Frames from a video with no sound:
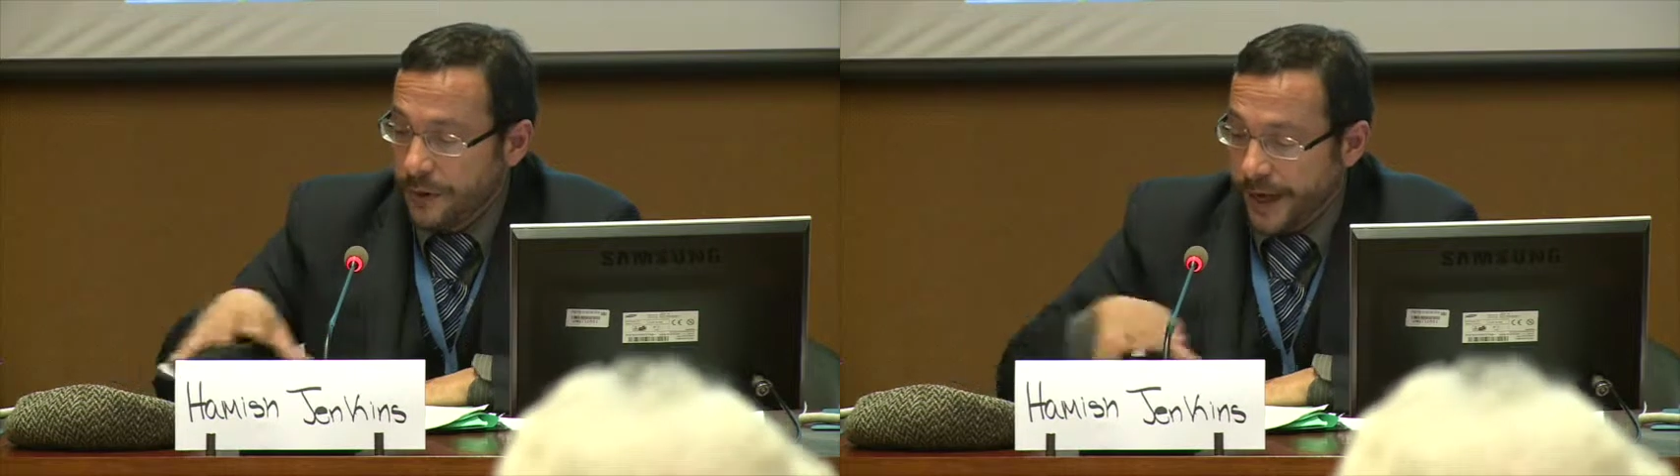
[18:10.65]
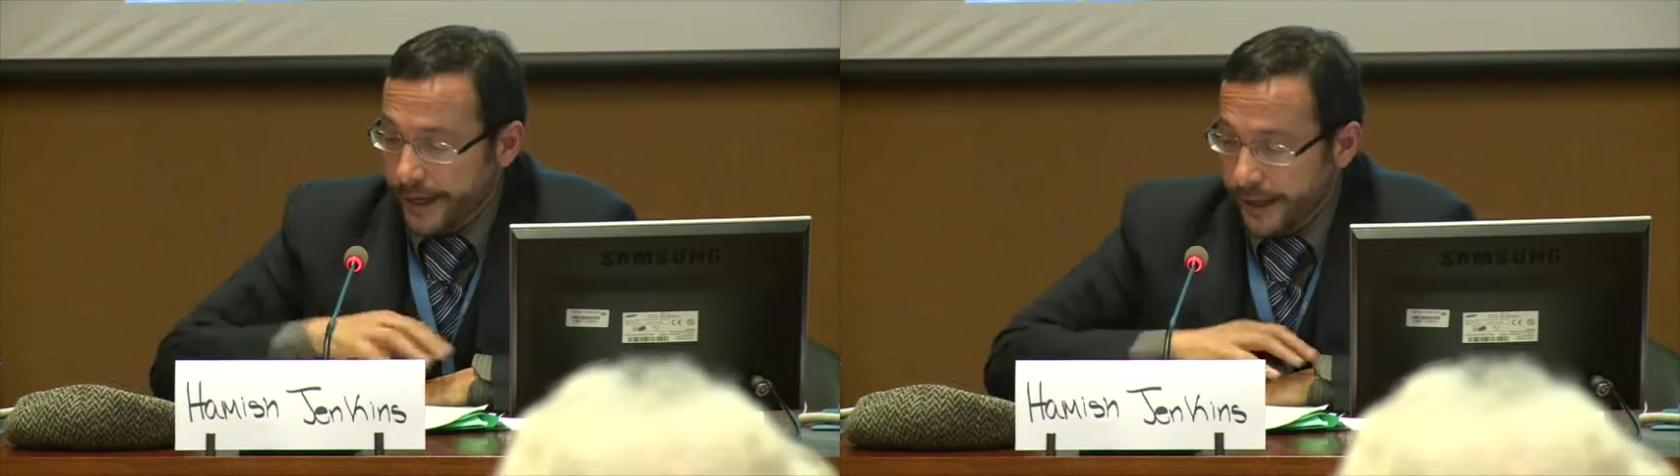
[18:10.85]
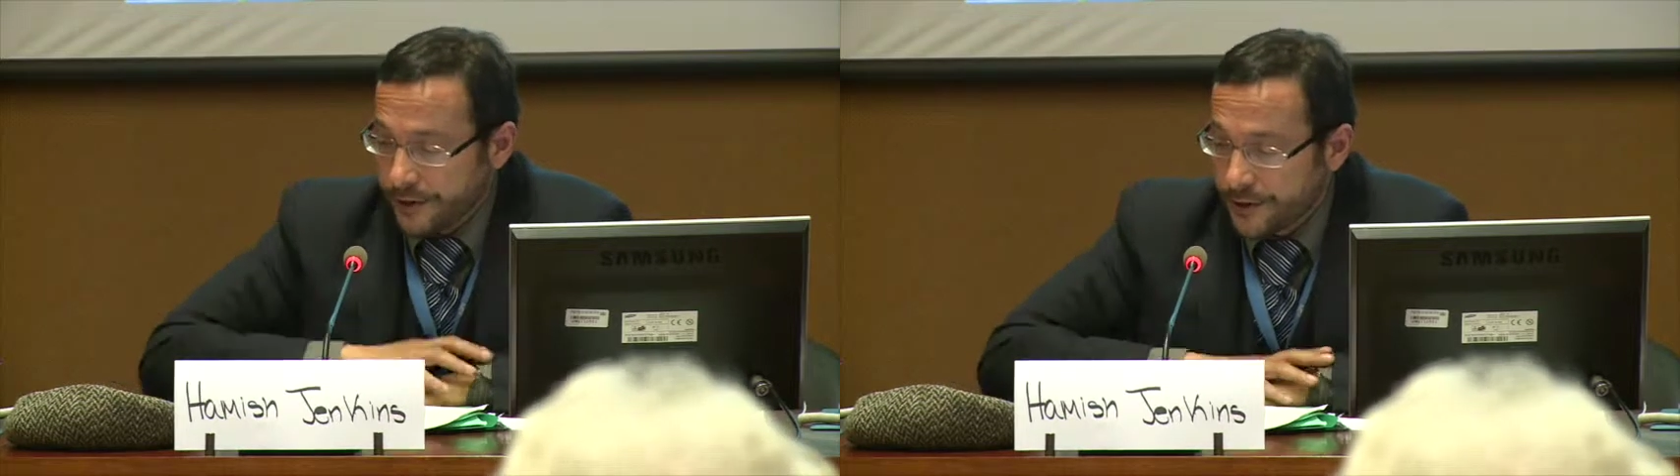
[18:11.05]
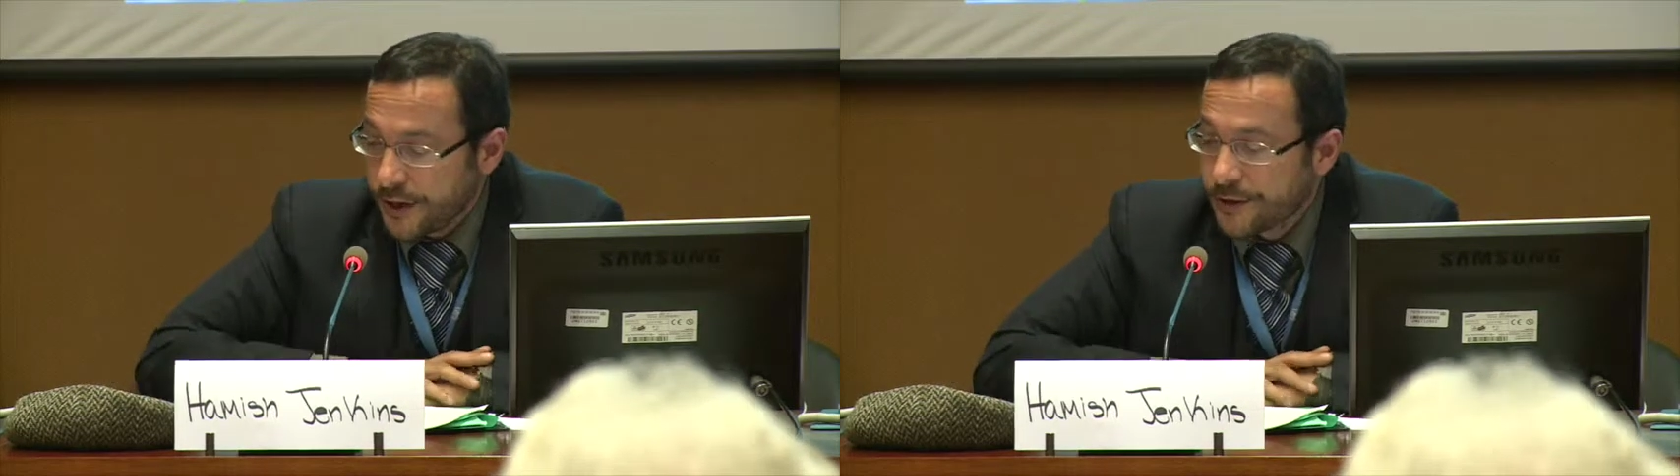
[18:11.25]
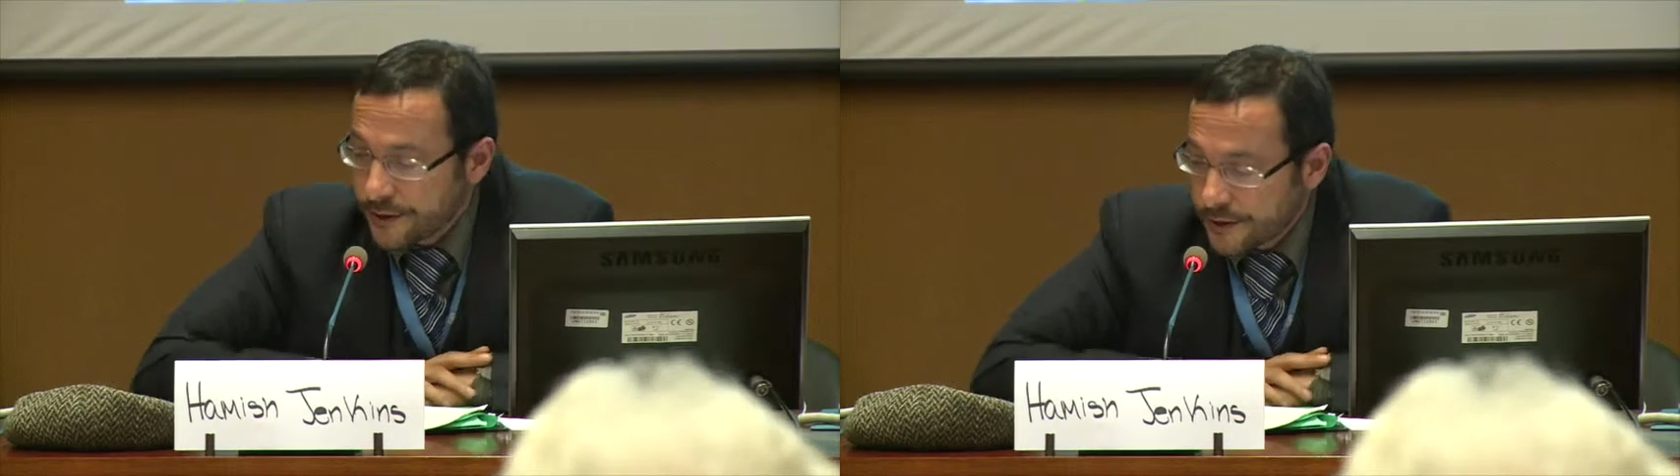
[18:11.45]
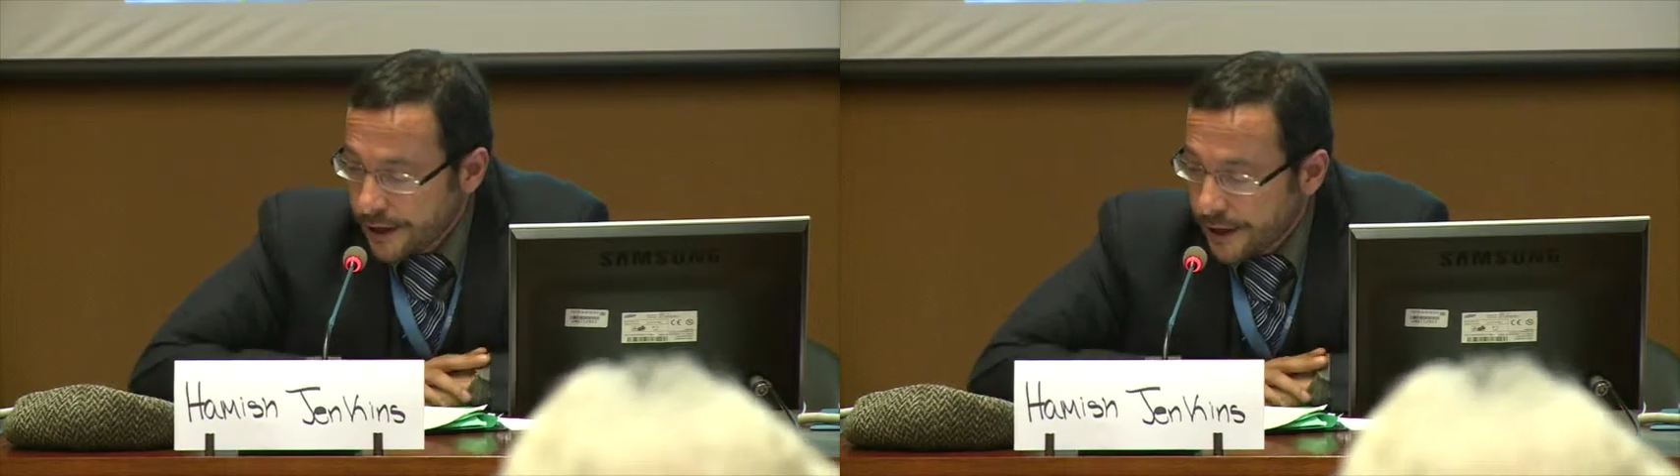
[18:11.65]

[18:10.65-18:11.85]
be annexed as